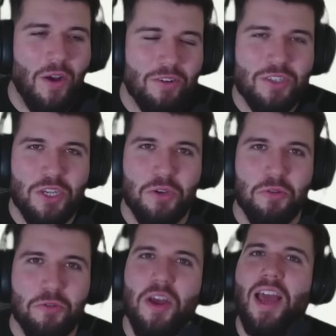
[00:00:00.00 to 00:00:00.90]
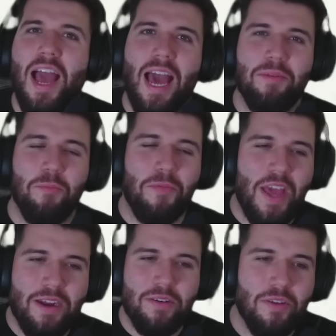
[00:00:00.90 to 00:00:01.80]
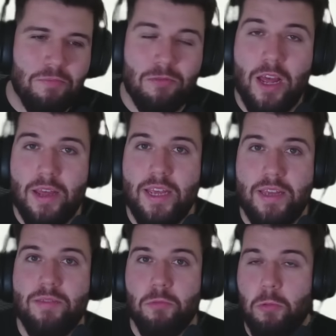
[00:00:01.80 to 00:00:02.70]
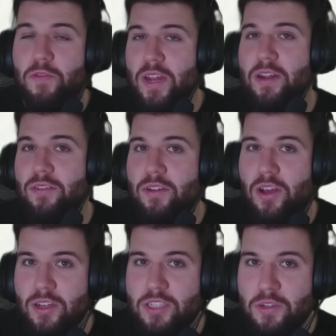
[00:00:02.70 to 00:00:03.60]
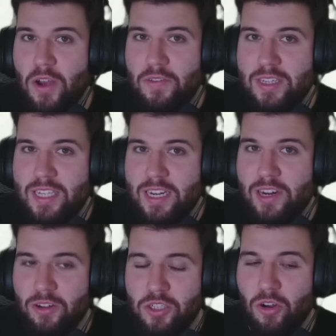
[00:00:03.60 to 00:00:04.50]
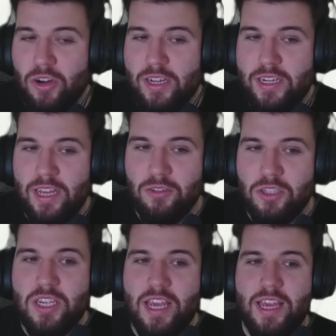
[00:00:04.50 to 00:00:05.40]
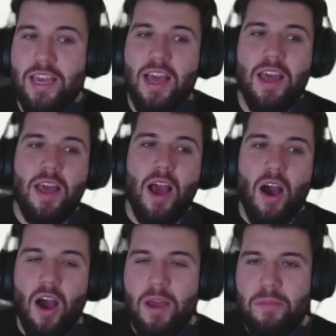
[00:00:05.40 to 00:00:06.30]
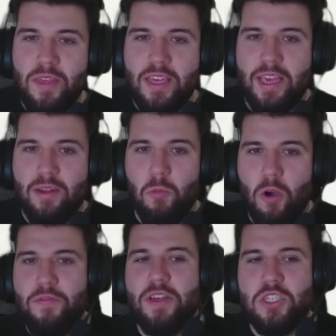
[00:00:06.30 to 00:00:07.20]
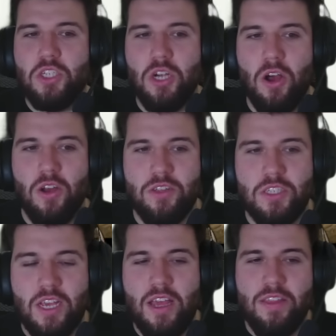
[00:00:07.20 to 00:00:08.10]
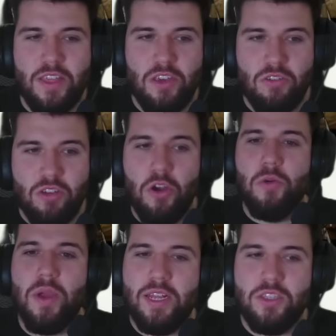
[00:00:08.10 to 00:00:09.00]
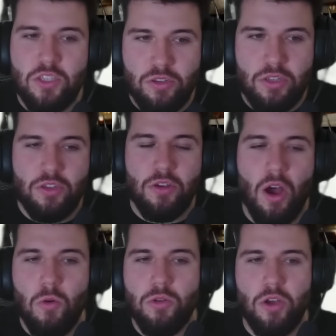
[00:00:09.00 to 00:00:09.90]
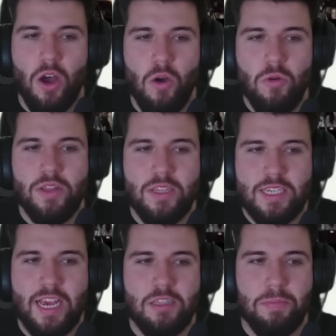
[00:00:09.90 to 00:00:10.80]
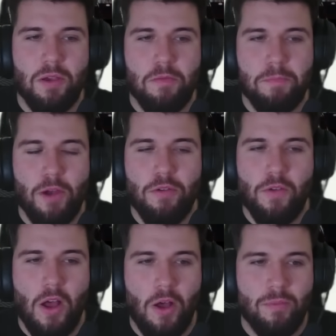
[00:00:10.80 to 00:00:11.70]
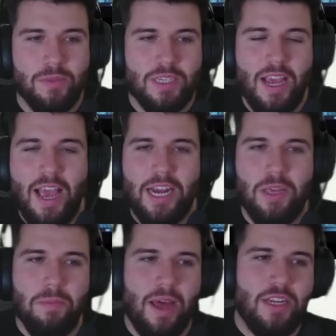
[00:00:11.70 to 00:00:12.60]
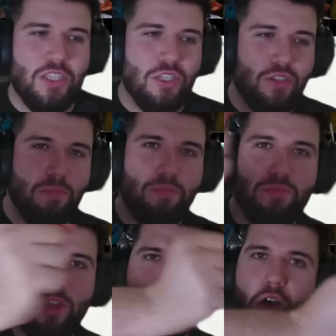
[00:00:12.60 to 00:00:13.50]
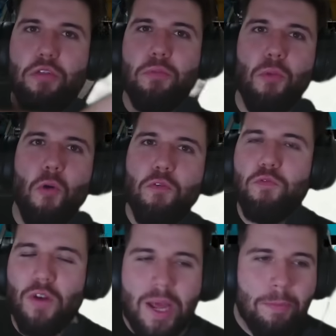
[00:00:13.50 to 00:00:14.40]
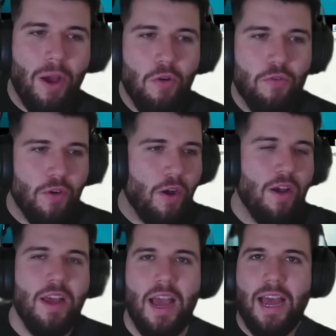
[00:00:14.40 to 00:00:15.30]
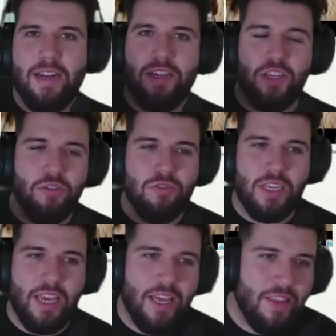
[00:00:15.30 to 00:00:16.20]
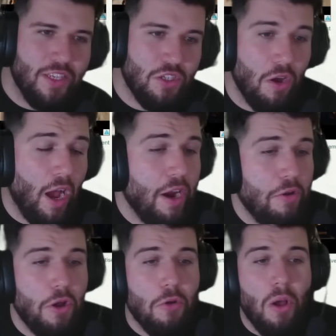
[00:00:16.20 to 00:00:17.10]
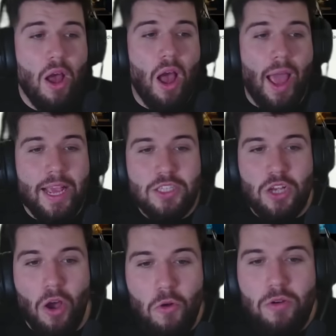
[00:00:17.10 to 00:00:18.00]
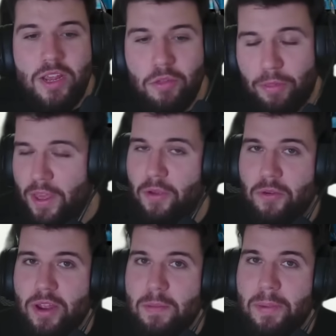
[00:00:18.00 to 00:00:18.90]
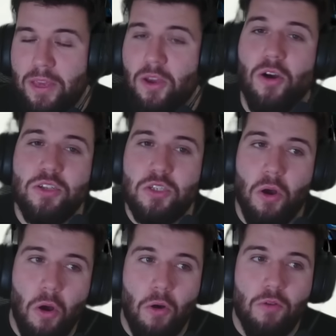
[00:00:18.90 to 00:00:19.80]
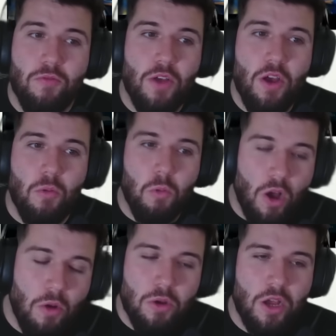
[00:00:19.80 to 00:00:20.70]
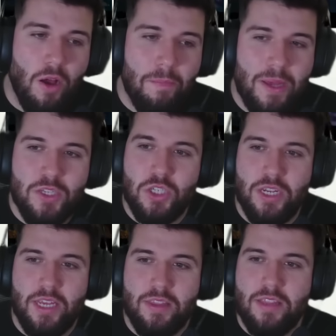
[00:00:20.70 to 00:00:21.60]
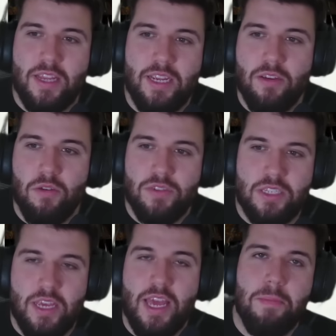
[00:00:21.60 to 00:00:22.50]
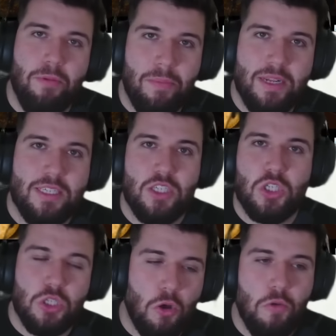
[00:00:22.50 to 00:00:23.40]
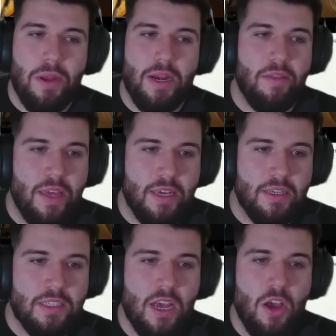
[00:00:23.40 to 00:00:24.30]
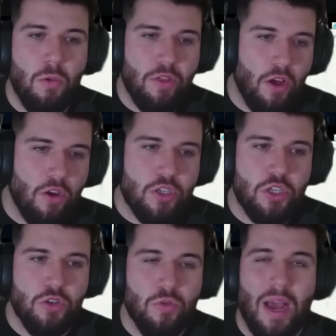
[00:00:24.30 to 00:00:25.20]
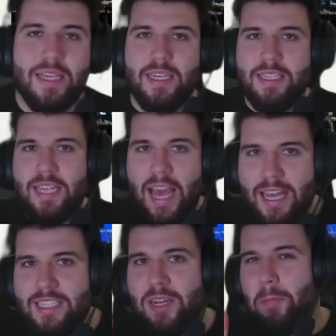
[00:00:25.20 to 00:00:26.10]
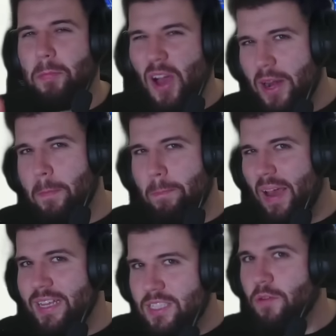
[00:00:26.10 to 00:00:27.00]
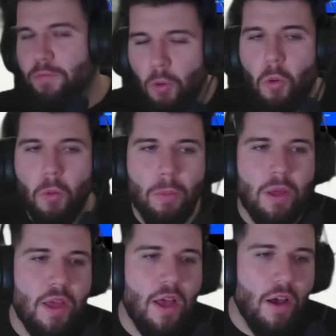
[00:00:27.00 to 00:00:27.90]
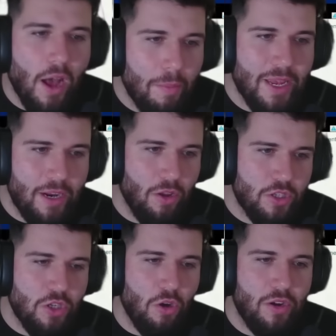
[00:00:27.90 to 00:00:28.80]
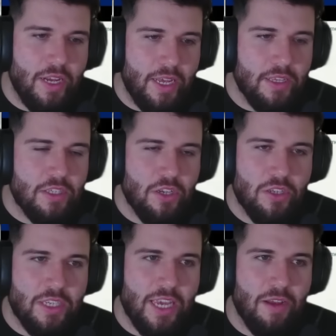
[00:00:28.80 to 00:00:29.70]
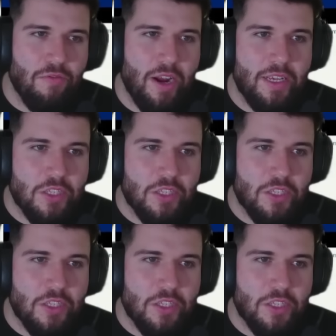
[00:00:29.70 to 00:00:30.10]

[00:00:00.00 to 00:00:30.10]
Ark 2, and then within a Survival Ascended Lost Colony DLC, I'm thinking, what if there's a chance that you go in, you're holding the tech spear with both arms, and you manage to do some Darth Maul flip over, and then using it in this new... I don't know. It's only a theory, because of Wildcard mentioning that they obviously are implementing so many things with Ark 2 as a tester kind of beta form in Lost Colony, so to get it ready.